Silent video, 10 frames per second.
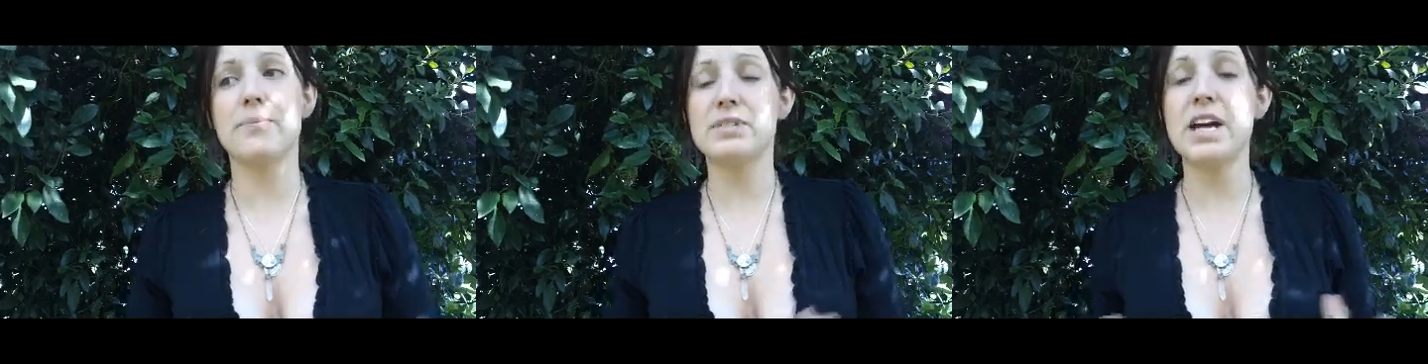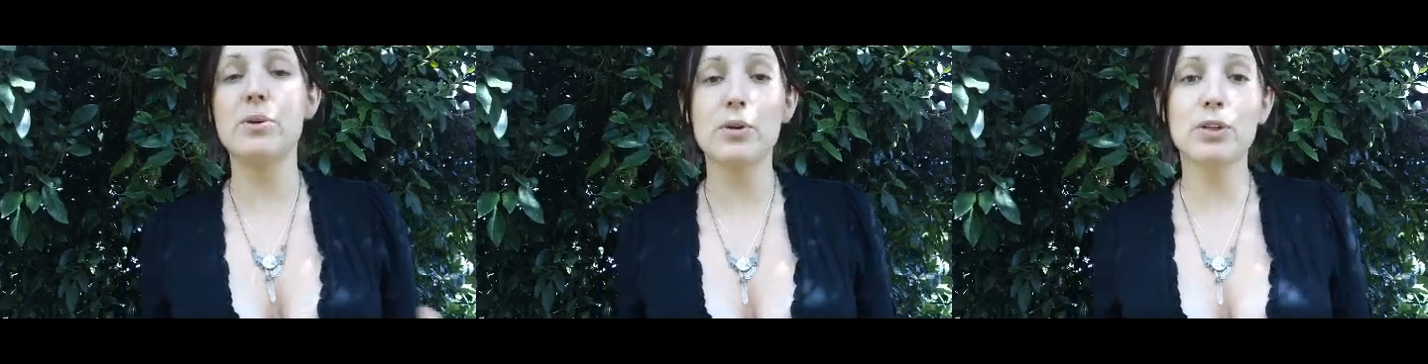
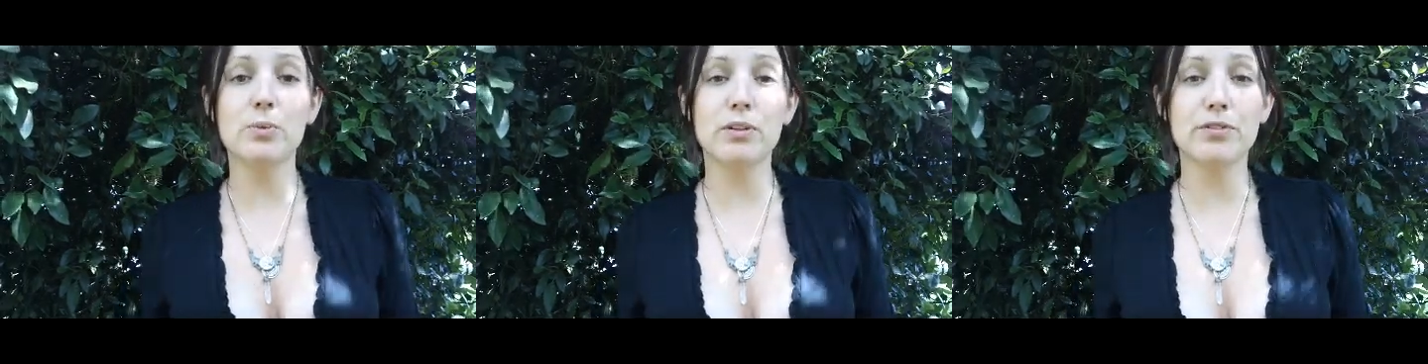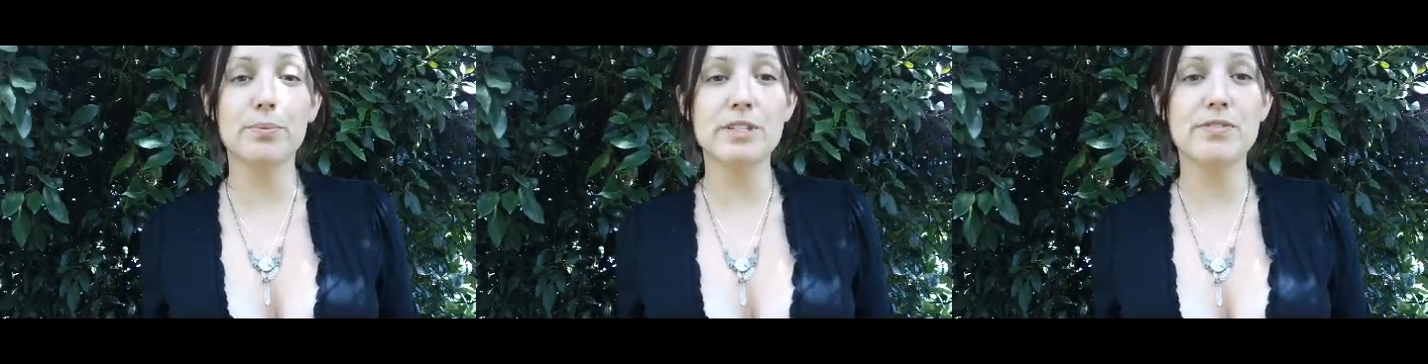take what you will
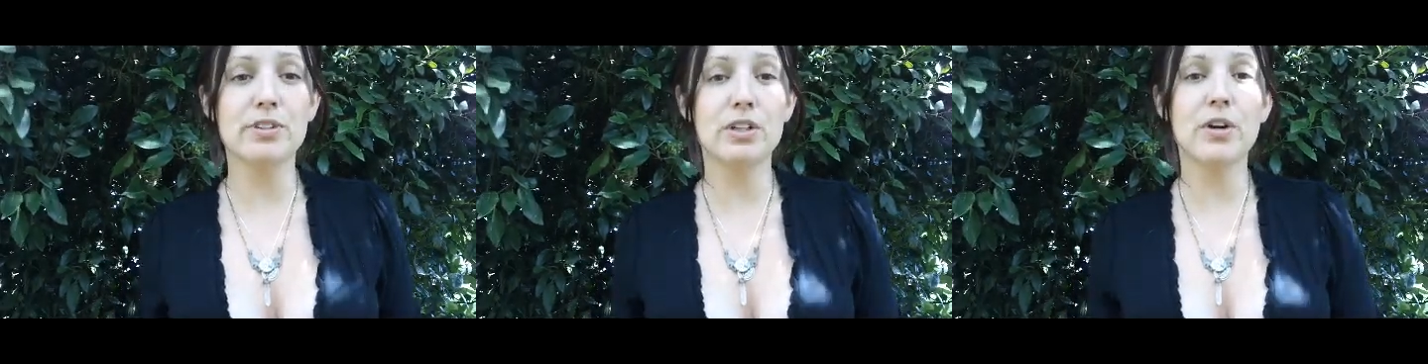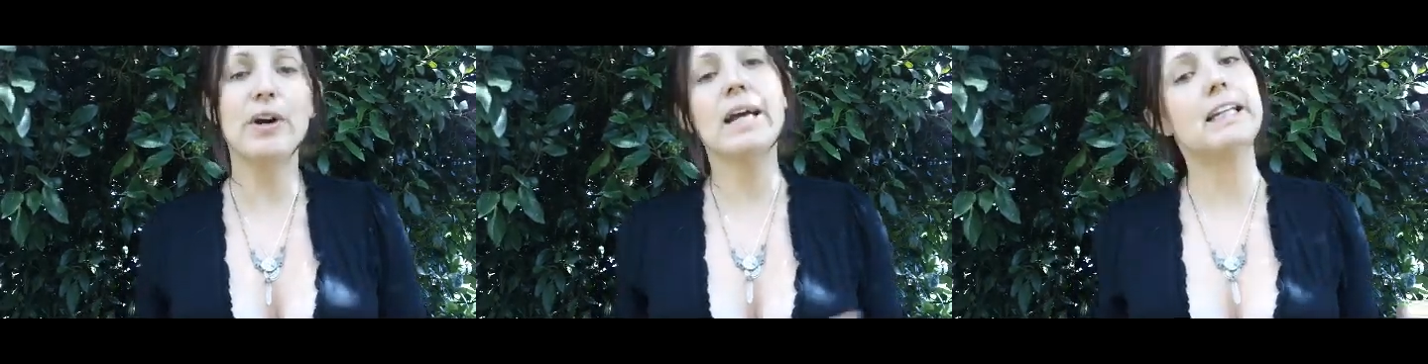from this video
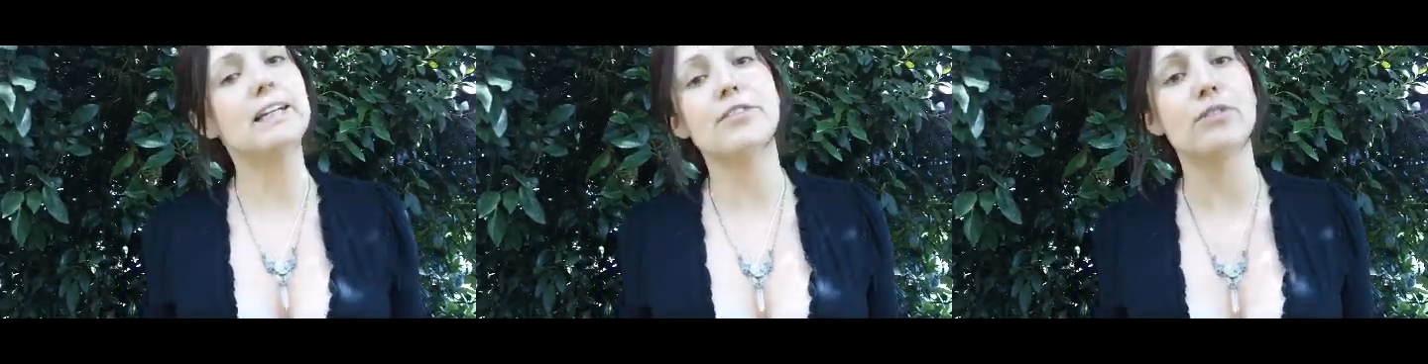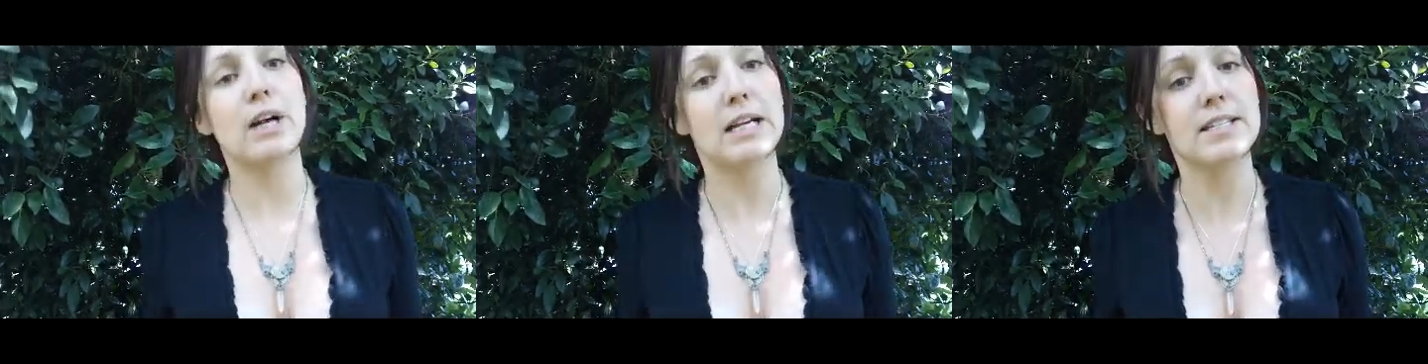and leave the
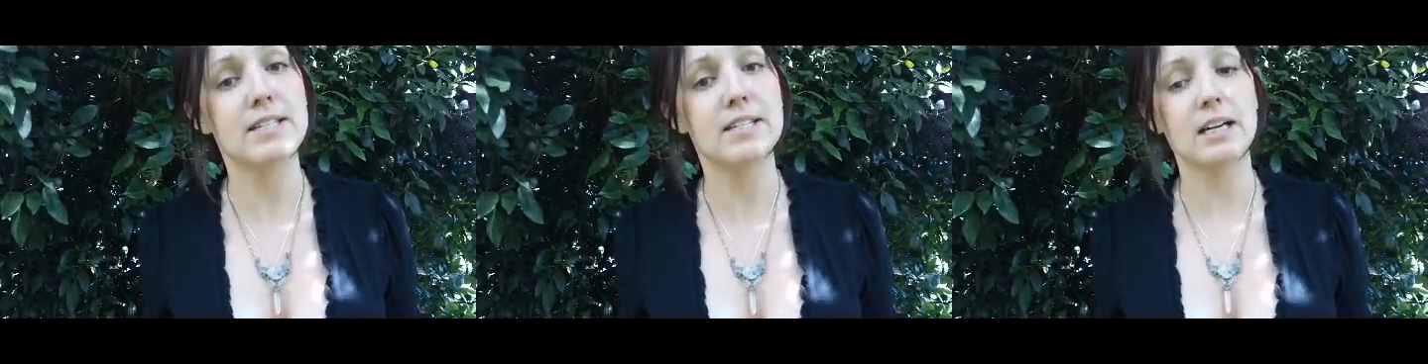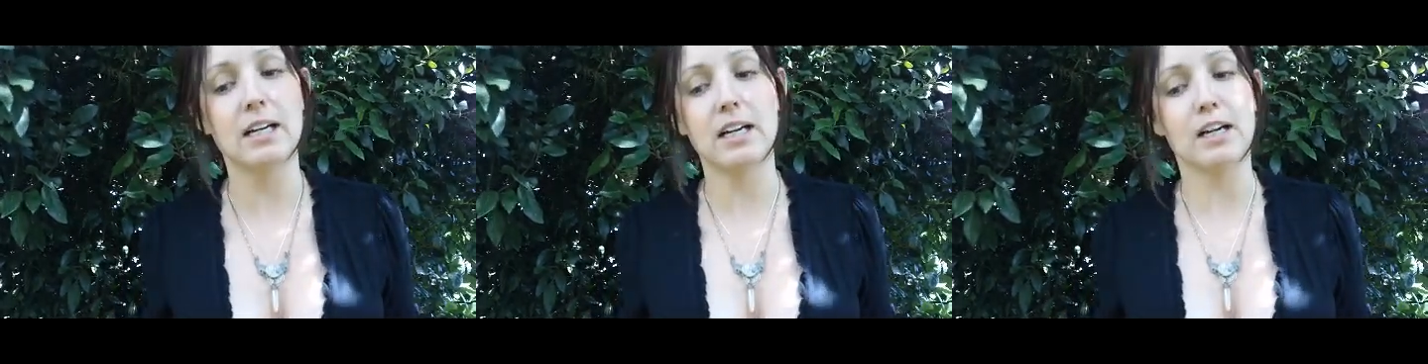rest.
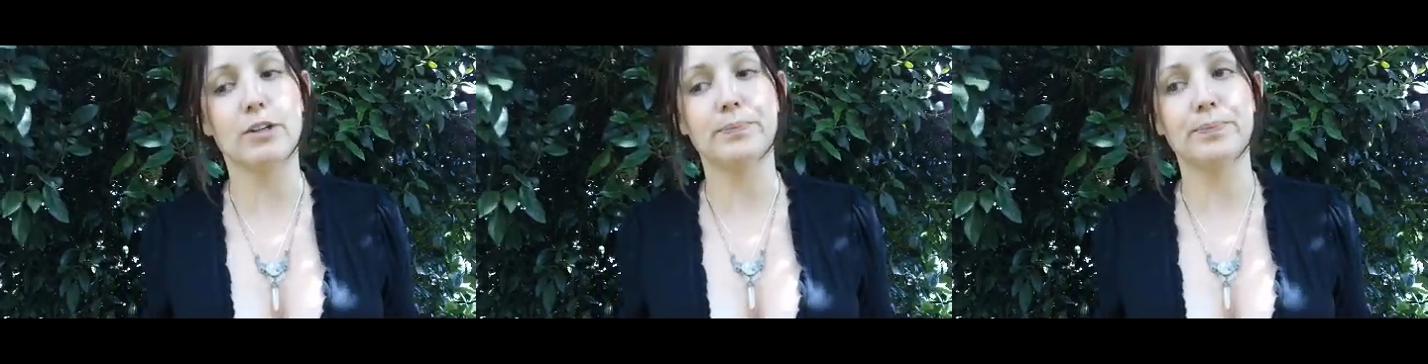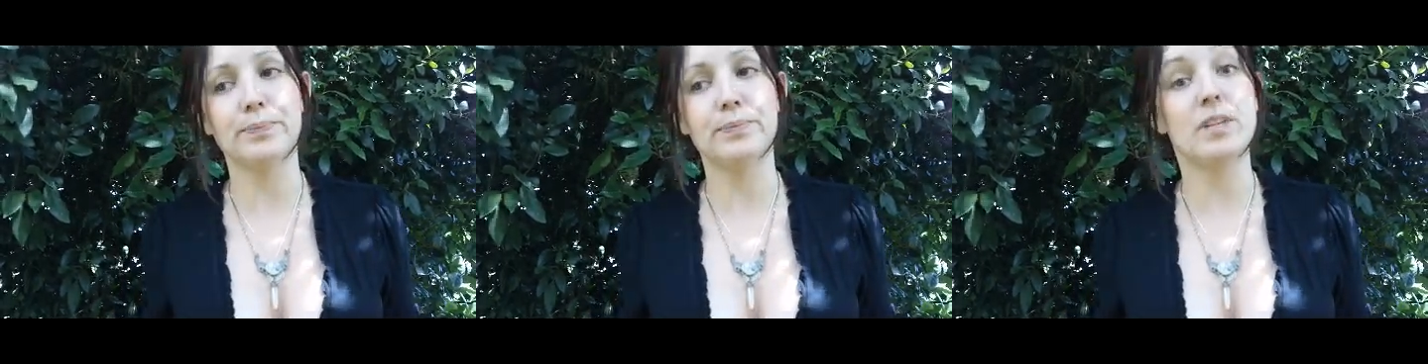
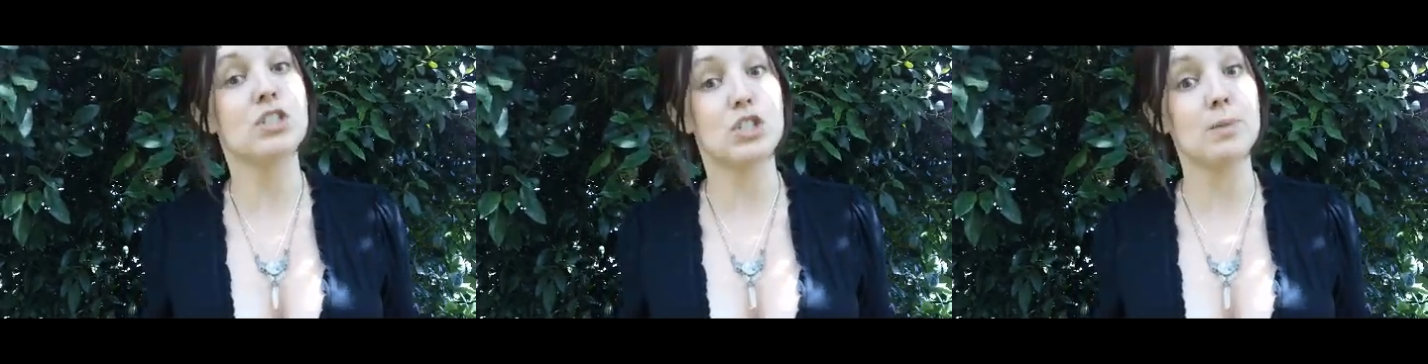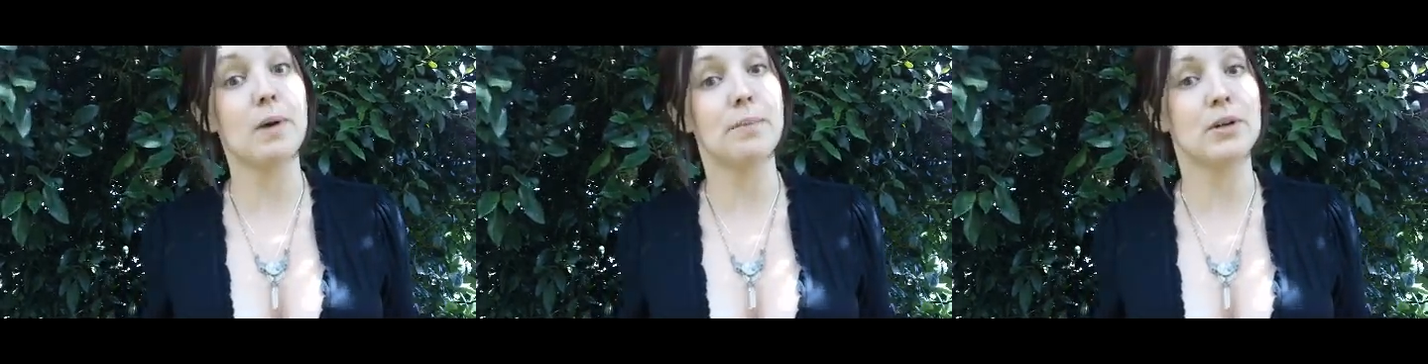It's
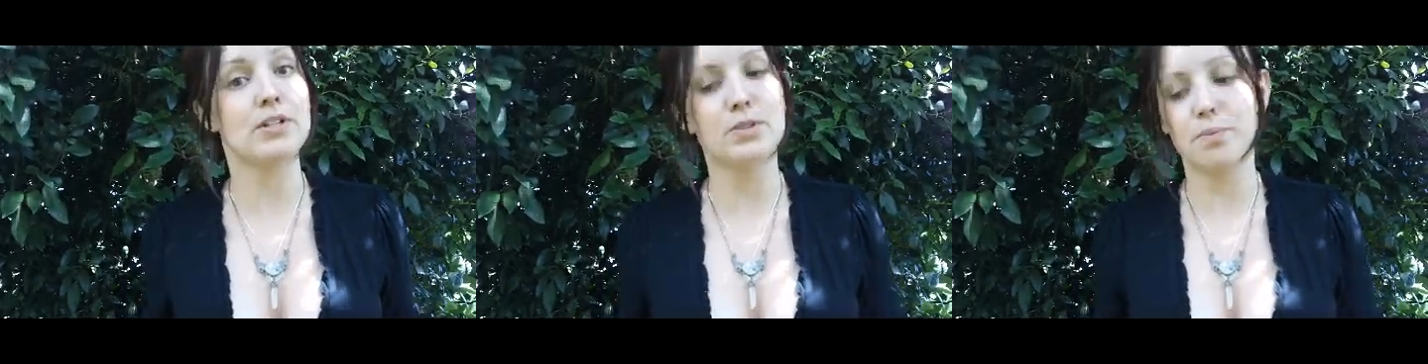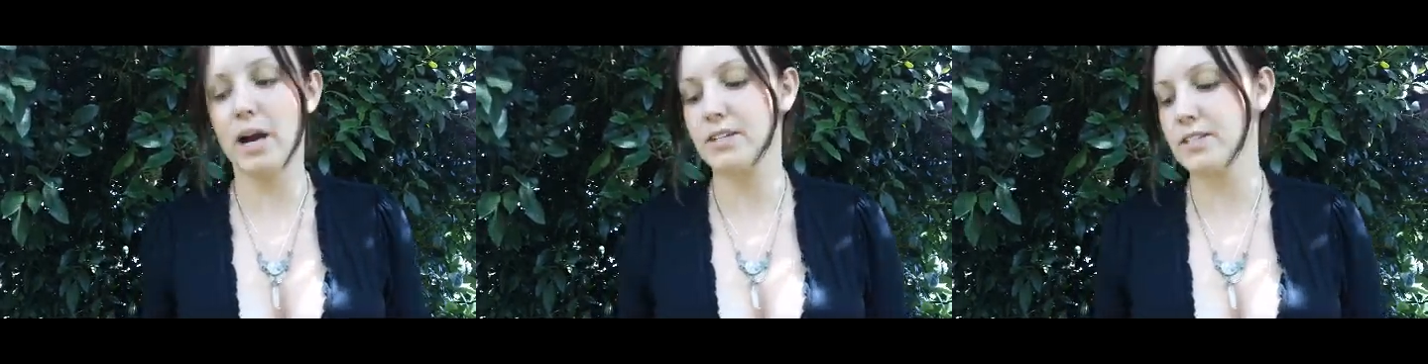just my personal
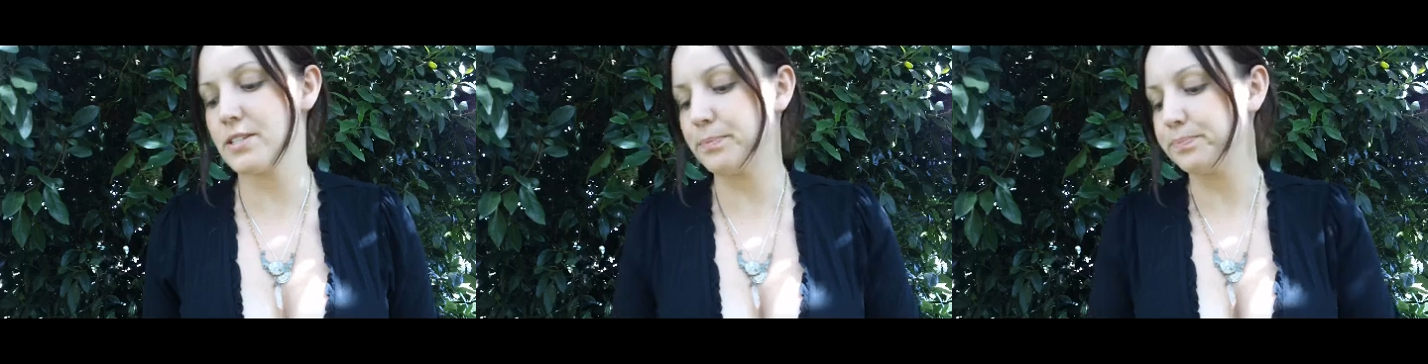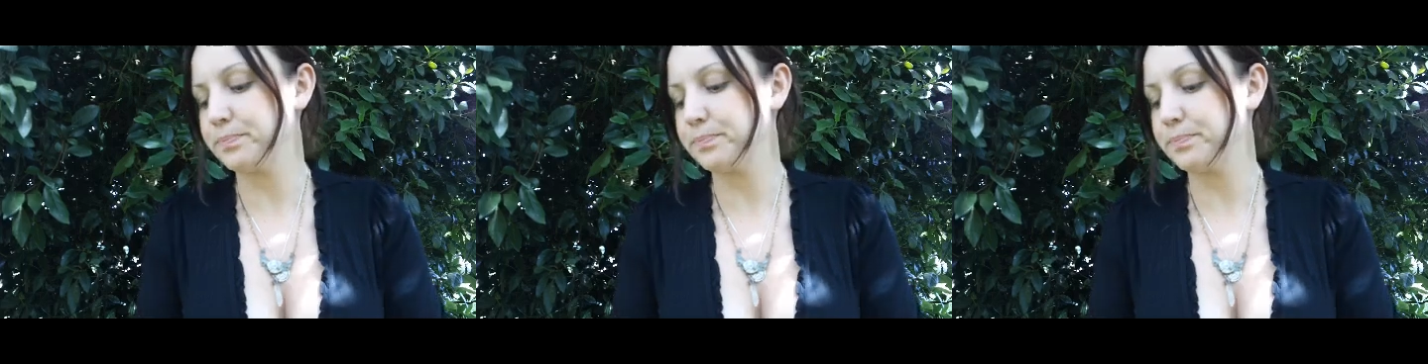practice.